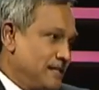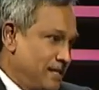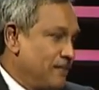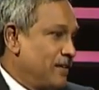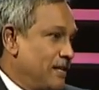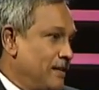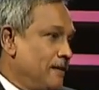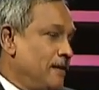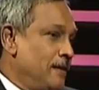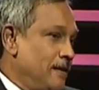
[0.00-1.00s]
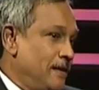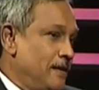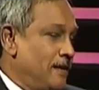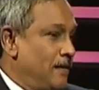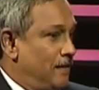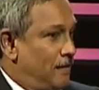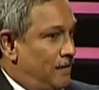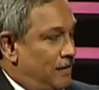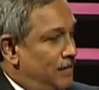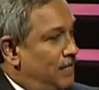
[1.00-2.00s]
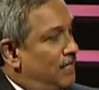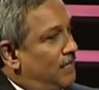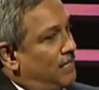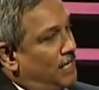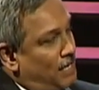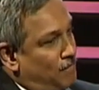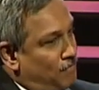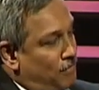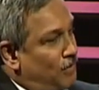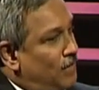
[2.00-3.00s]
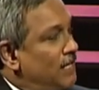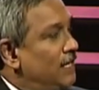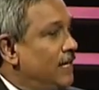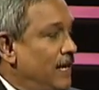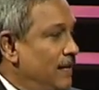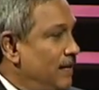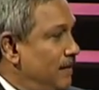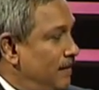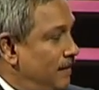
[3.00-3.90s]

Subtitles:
is given, the employer can